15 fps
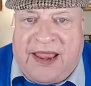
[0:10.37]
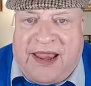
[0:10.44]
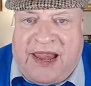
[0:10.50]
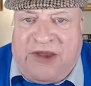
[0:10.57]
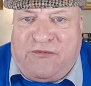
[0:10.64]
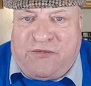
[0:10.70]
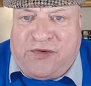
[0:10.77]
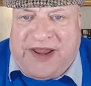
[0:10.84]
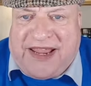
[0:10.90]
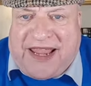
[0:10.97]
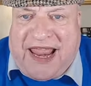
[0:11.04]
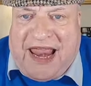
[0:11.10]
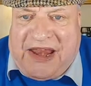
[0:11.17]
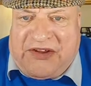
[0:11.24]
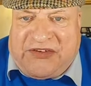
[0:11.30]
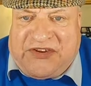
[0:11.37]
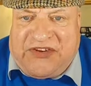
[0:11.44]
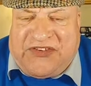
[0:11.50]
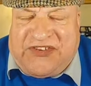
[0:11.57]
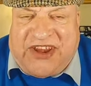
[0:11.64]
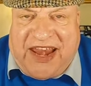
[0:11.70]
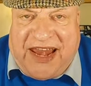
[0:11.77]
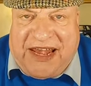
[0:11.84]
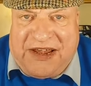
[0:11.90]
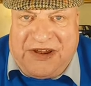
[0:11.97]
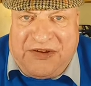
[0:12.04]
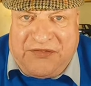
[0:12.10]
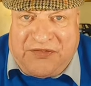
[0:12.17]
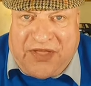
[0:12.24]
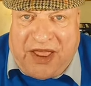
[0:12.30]
If we get to
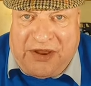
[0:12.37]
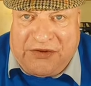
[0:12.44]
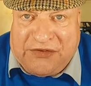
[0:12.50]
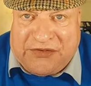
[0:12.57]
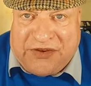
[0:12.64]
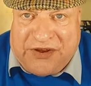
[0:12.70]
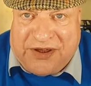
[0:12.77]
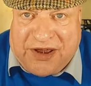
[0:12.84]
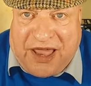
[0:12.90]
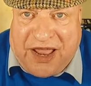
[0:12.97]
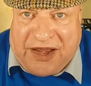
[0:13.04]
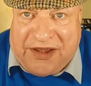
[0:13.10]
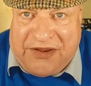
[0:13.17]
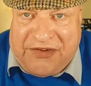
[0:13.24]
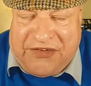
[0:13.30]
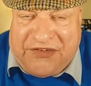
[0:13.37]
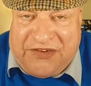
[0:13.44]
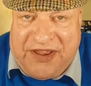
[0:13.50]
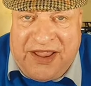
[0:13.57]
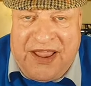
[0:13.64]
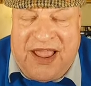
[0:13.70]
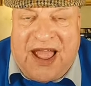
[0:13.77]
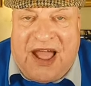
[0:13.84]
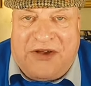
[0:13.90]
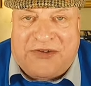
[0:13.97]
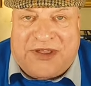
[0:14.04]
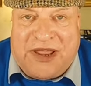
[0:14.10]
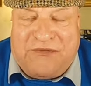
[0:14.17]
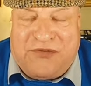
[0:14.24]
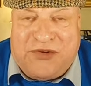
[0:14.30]
10,000 likes, I'll
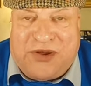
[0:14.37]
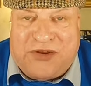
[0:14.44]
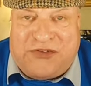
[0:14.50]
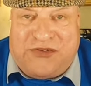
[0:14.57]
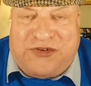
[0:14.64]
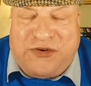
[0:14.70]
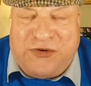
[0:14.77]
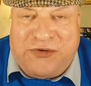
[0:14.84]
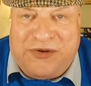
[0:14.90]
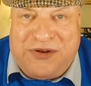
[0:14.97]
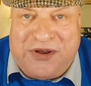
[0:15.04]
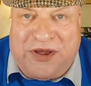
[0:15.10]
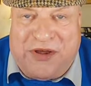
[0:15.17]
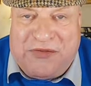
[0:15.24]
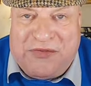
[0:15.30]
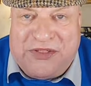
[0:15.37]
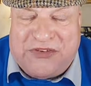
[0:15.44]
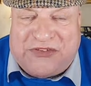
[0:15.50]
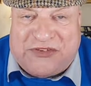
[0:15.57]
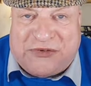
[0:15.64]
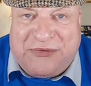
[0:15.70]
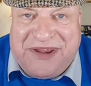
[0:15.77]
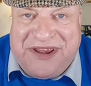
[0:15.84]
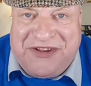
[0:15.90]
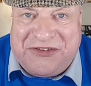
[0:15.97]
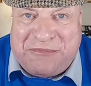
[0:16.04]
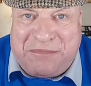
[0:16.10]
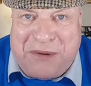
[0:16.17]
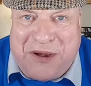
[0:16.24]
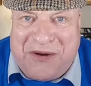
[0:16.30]
give you a tune on the
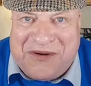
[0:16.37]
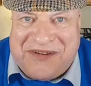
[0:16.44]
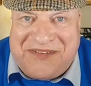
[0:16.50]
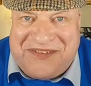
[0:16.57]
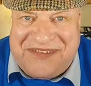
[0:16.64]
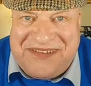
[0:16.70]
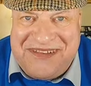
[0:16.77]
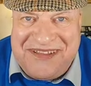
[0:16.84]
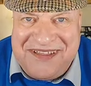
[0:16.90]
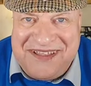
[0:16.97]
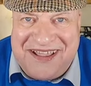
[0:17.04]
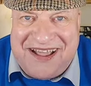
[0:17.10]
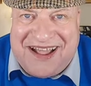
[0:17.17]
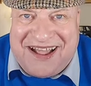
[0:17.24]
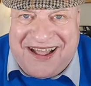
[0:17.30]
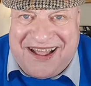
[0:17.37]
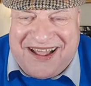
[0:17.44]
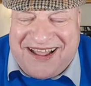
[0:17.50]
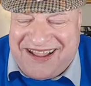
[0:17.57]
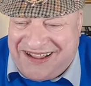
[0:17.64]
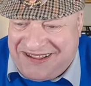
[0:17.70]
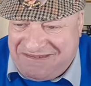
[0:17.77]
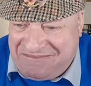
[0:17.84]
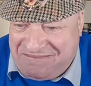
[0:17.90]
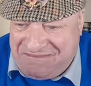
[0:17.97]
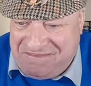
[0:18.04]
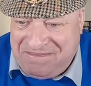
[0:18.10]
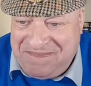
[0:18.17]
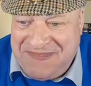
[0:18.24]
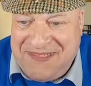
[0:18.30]
squeeze box. Ha!
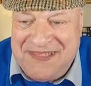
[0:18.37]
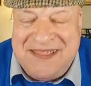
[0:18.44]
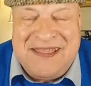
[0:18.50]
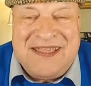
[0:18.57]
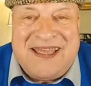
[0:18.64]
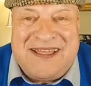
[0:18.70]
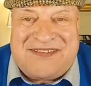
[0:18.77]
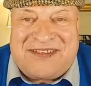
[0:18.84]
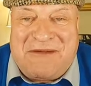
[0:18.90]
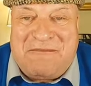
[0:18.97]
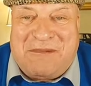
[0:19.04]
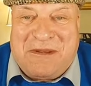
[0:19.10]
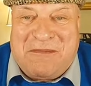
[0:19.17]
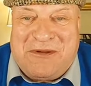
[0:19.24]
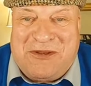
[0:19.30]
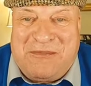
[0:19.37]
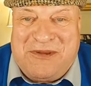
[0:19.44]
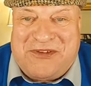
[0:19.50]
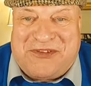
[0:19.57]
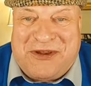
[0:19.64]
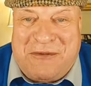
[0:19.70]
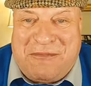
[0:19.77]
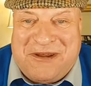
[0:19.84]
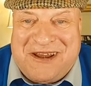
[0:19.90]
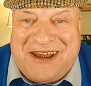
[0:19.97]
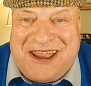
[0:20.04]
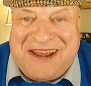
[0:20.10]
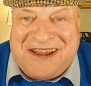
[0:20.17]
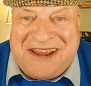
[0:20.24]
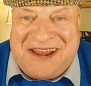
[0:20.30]
Some people will be stopping
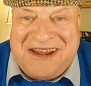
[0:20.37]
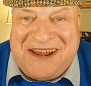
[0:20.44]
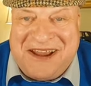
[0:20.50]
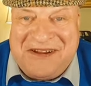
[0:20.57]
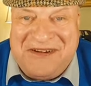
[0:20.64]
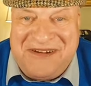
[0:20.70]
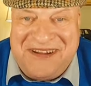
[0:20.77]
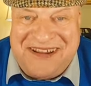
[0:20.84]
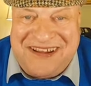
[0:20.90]
liking now.